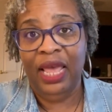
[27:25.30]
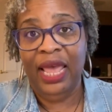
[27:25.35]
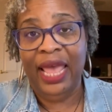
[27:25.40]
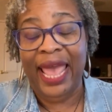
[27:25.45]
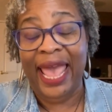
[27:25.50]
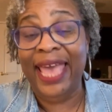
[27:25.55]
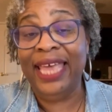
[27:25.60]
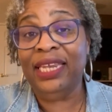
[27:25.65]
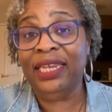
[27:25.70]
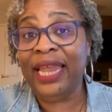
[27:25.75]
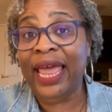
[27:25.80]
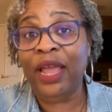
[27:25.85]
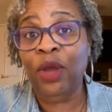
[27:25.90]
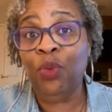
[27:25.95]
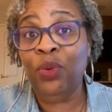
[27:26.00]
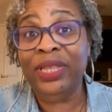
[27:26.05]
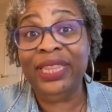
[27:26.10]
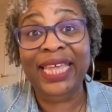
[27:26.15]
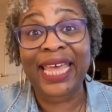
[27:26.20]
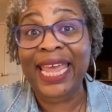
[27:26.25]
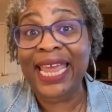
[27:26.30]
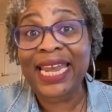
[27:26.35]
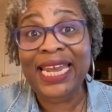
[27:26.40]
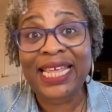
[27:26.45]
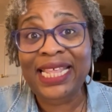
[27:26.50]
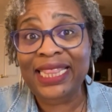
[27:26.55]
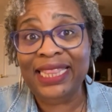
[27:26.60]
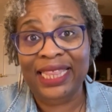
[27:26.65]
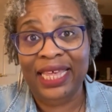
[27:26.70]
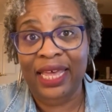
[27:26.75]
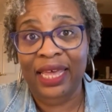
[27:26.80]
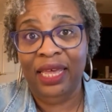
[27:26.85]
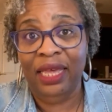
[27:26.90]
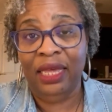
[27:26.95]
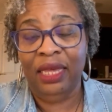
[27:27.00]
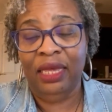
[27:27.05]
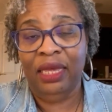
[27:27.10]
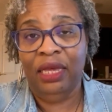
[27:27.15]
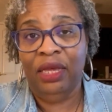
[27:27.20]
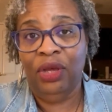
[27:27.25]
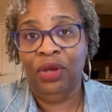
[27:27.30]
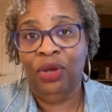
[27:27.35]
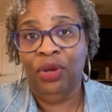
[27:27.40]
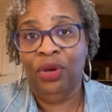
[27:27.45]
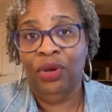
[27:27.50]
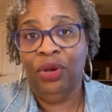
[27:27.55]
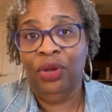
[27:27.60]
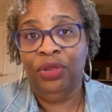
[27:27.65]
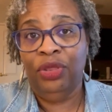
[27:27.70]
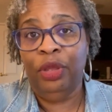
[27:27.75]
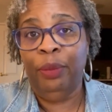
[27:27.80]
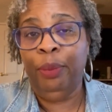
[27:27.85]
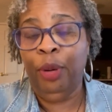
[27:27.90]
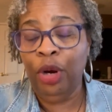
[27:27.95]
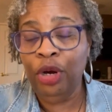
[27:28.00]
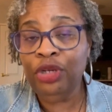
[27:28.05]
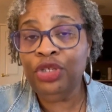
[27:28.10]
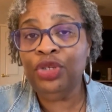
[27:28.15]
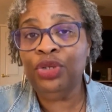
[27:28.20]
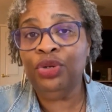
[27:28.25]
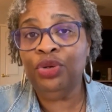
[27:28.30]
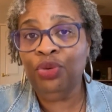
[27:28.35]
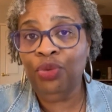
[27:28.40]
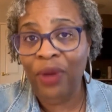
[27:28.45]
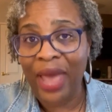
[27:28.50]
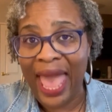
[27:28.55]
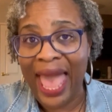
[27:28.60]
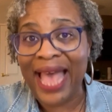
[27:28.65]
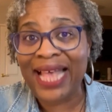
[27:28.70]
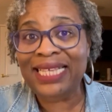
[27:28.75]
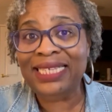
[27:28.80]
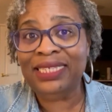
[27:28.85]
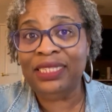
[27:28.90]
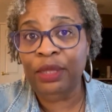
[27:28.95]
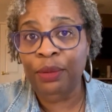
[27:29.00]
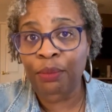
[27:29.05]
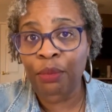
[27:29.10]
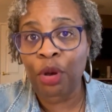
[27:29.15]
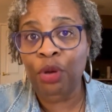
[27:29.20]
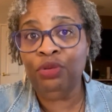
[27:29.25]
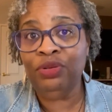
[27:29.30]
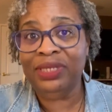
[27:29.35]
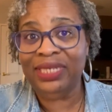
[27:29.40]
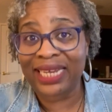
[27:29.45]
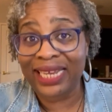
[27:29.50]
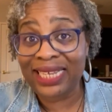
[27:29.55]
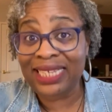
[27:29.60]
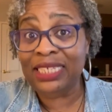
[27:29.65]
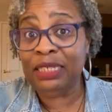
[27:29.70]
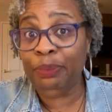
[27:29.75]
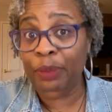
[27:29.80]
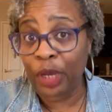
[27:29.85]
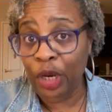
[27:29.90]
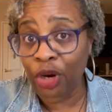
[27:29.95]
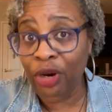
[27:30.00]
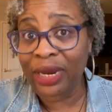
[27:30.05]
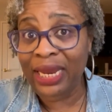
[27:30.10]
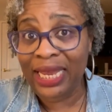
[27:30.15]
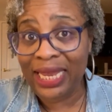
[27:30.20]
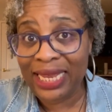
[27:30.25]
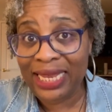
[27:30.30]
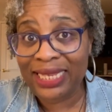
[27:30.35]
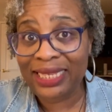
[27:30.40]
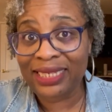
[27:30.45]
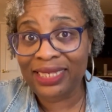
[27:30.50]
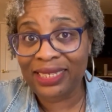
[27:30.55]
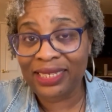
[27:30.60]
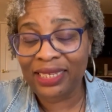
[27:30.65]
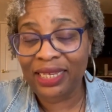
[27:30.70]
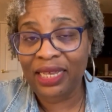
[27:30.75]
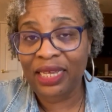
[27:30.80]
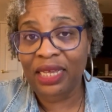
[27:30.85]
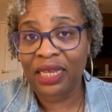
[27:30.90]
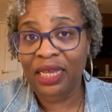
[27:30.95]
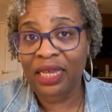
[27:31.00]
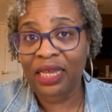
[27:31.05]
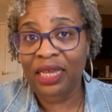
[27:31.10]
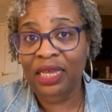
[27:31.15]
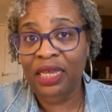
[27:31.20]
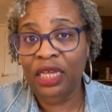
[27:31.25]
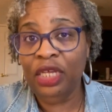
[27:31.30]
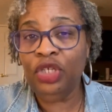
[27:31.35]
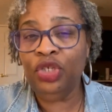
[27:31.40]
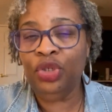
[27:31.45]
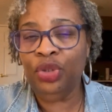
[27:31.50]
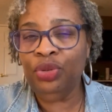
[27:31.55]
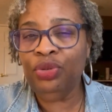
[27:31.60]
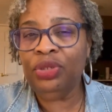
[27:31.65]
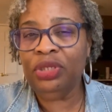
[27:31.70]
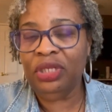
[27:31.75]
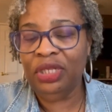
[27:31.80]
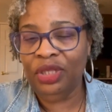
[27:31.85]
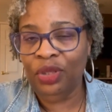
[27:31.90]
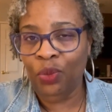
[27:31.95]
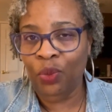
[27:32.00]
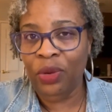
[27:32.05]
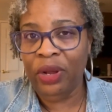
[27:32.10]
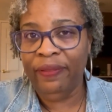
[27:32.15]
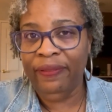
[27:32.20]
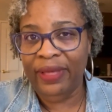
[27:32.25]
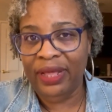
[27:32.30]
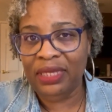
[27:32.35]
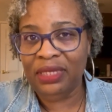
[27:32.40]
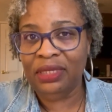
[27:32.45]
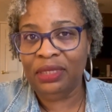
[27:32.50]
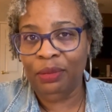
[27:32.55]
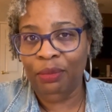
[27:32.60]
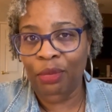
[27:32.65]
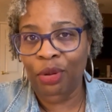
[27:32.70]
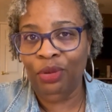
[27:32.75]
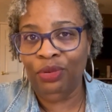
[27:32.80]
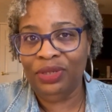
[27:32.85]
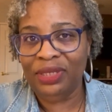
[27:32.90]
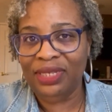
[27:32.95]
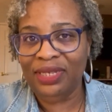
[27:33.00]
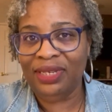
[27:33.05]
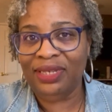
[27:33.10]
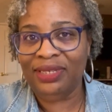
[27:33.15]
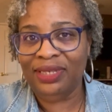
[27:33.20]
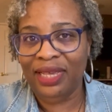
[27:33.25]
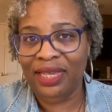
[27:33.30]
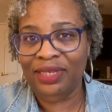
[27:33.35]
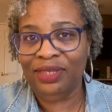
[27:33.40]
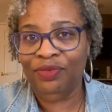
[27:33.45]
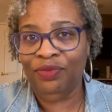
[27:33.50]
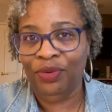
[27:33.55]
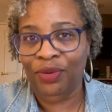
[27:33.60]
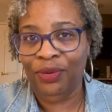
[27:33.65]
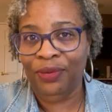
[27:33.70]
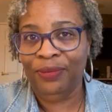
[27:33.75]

And like with anything, the person who has the most experience is usually the one that's the most successful.